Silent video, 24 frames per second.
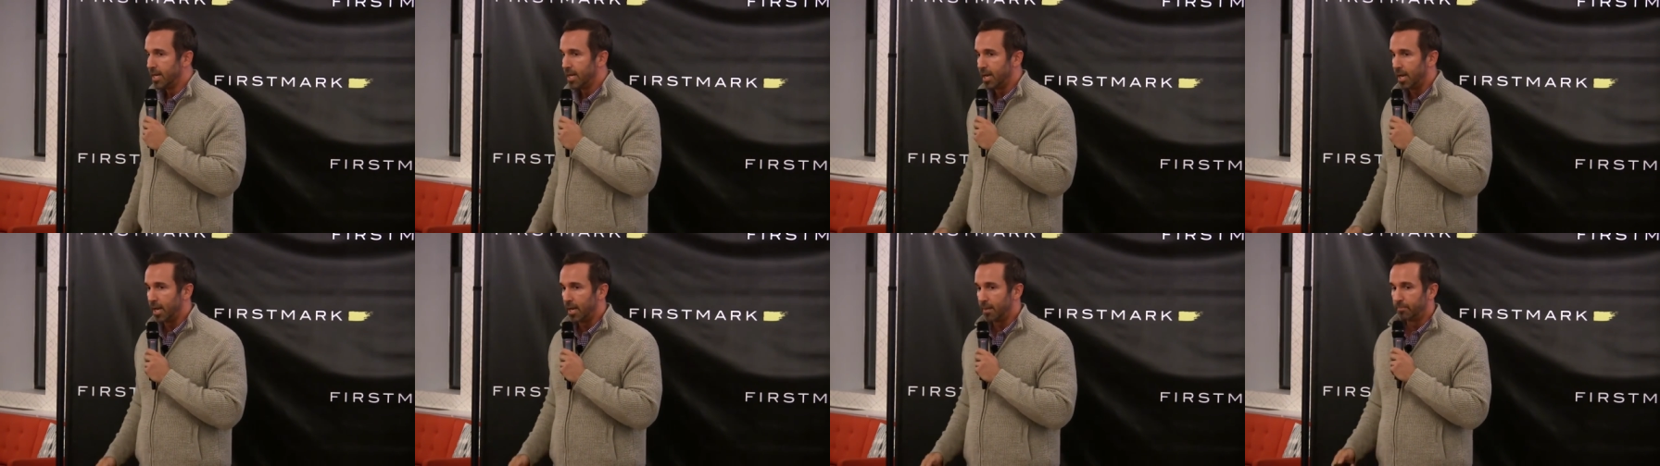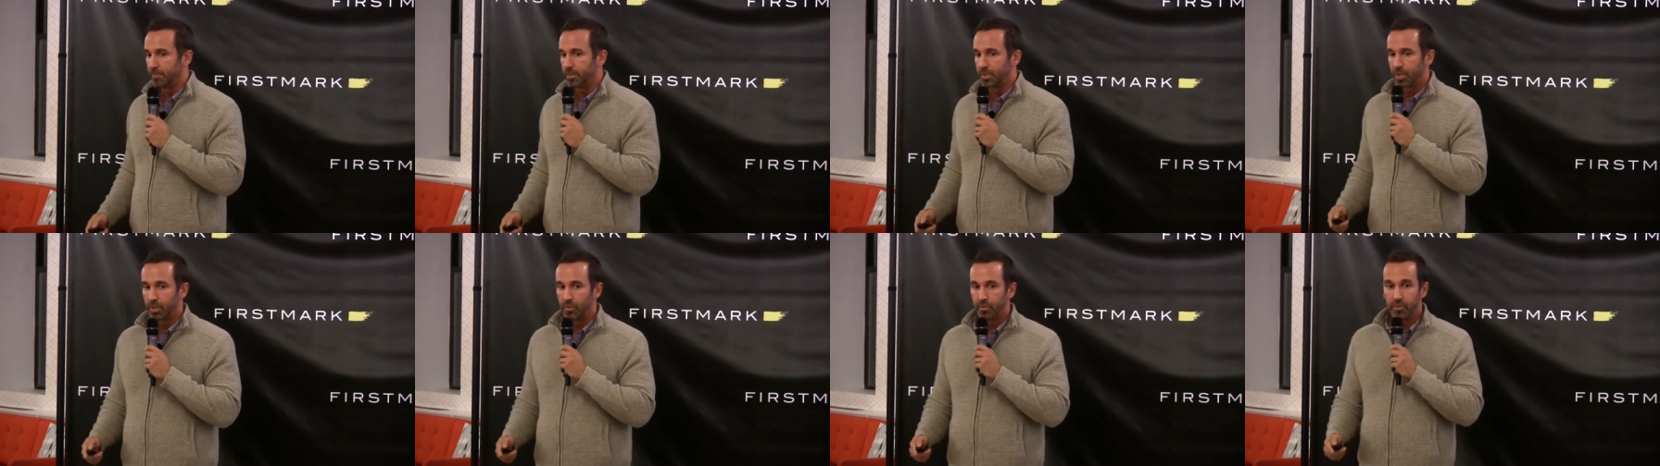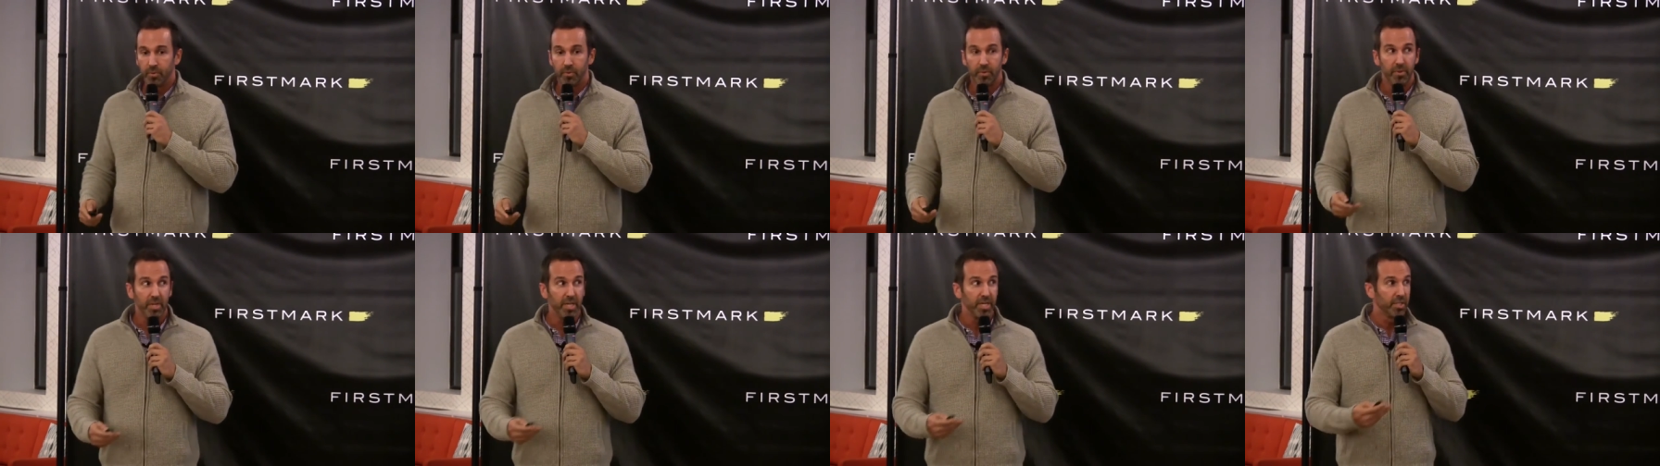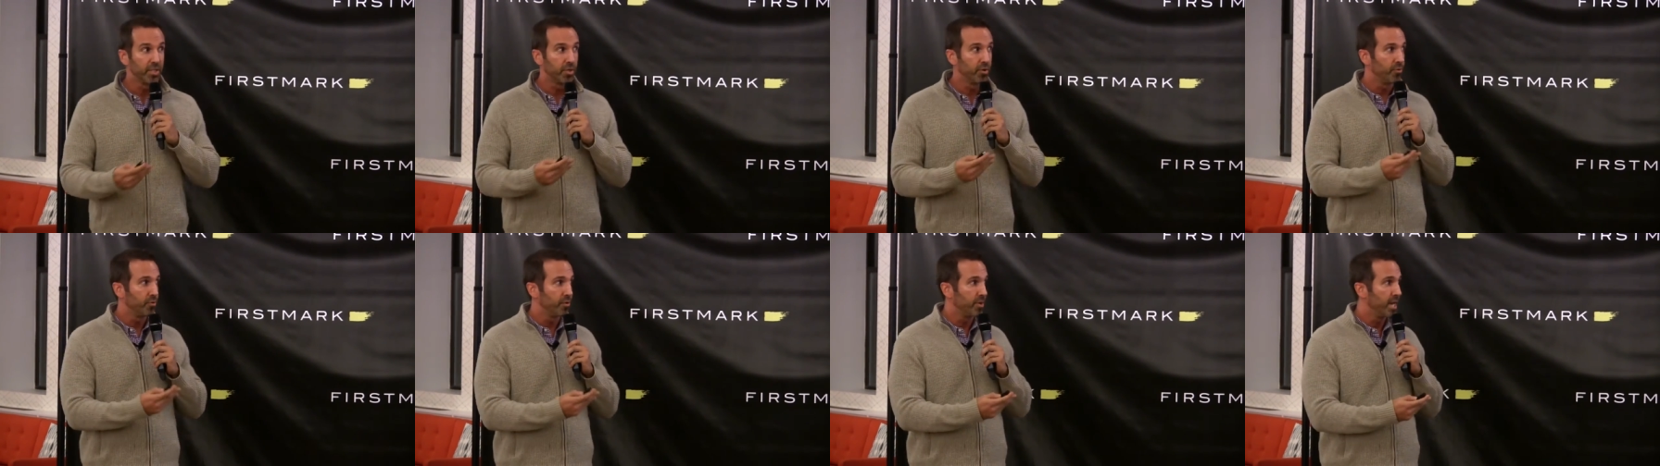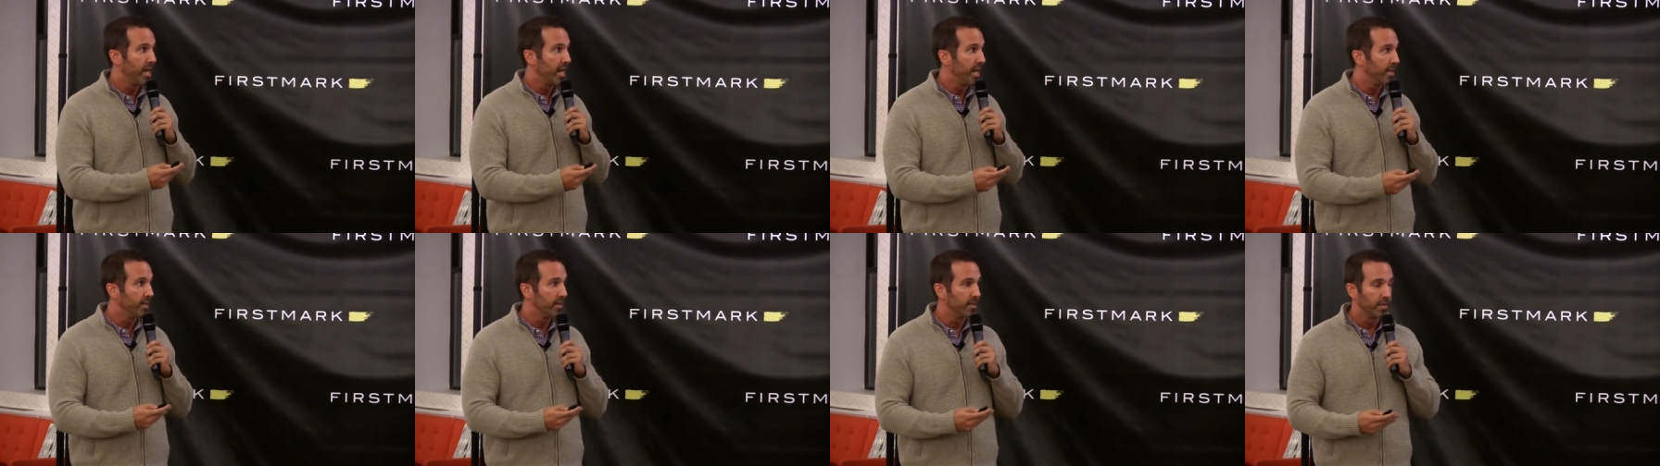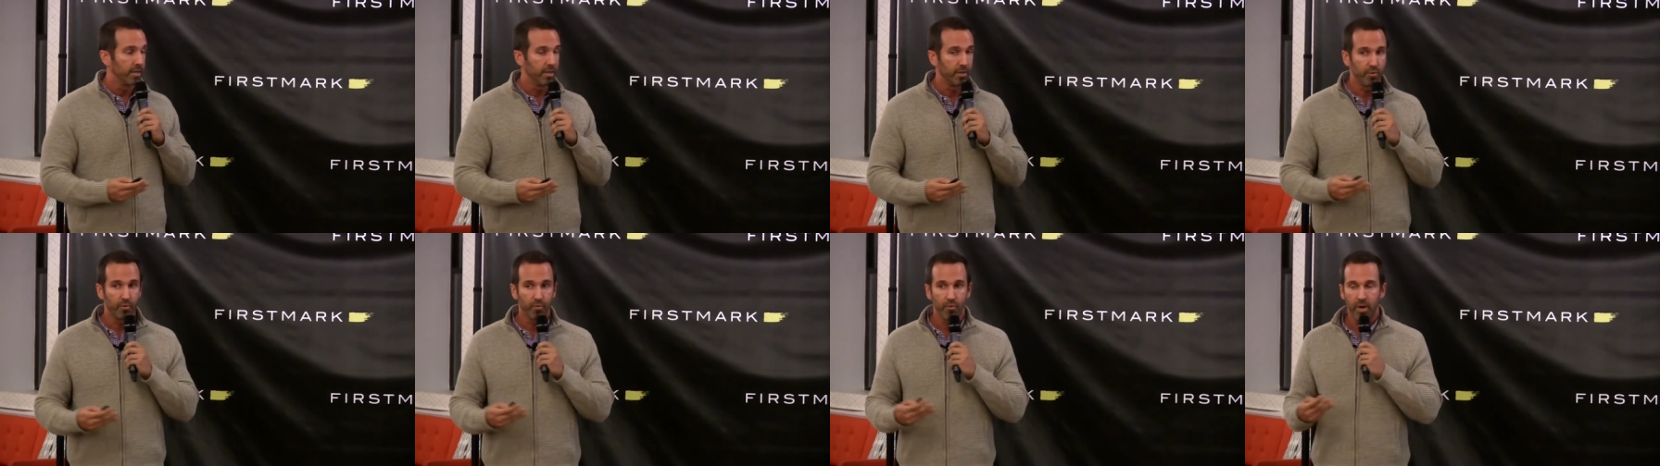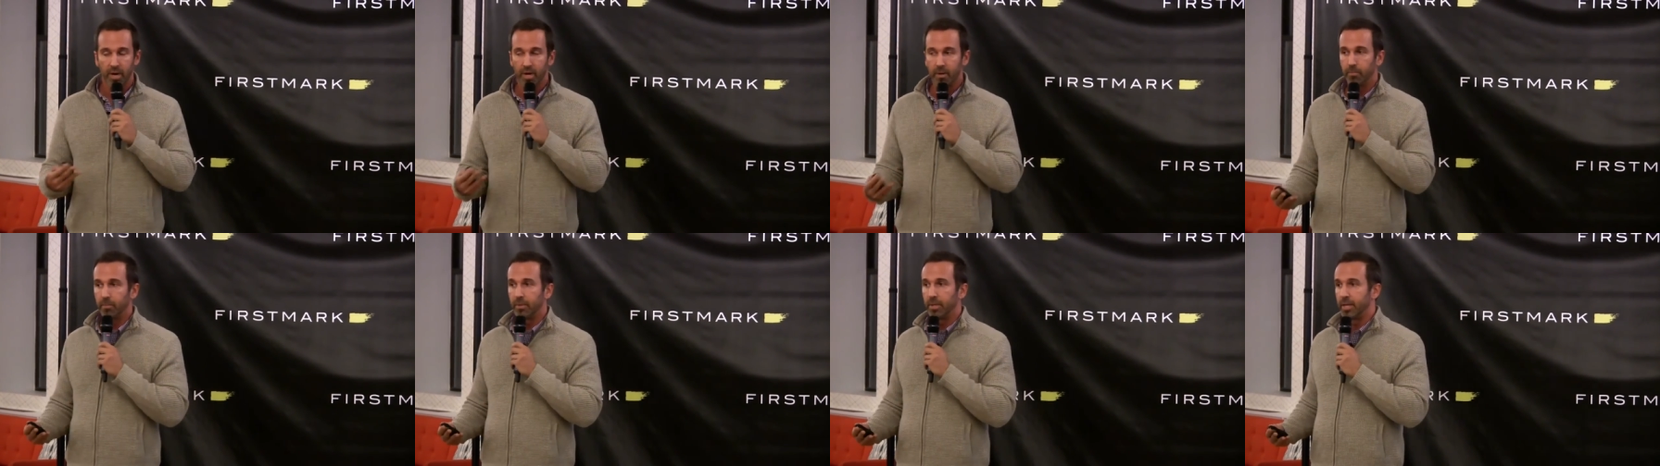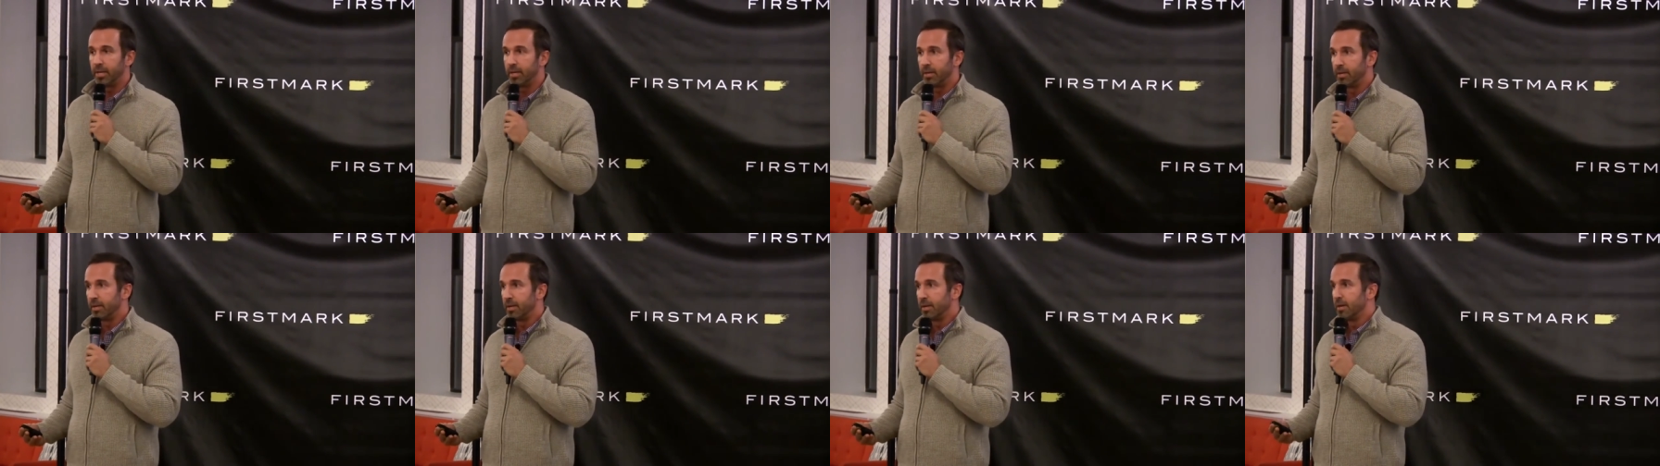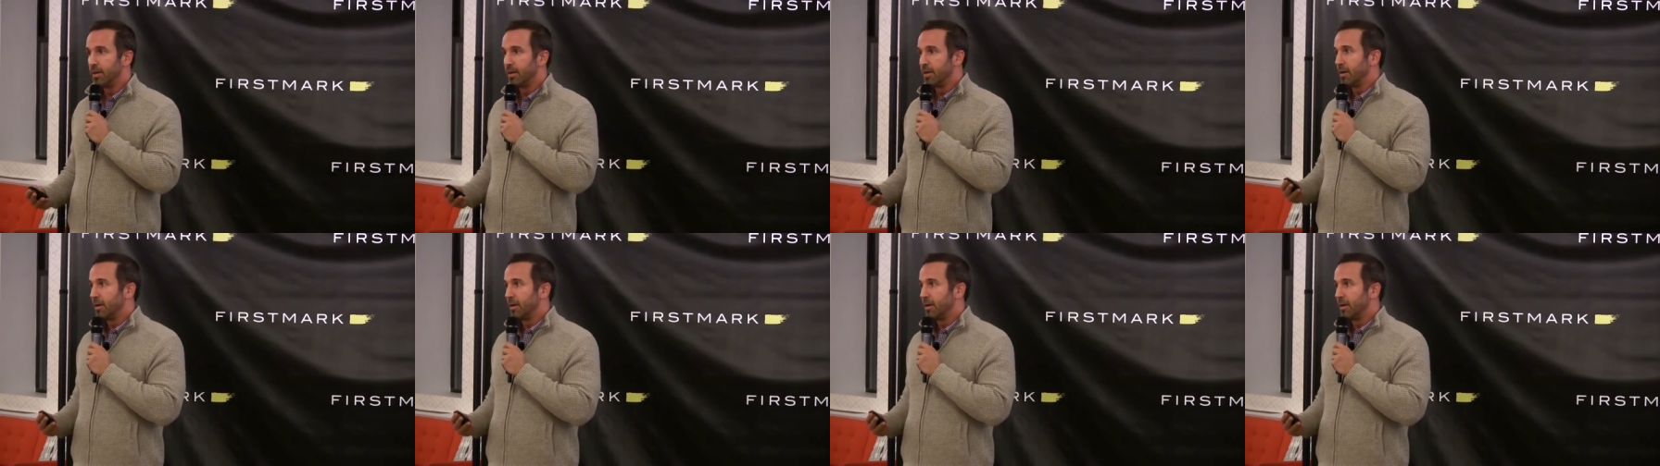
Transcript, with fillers: Um, so these create incredibly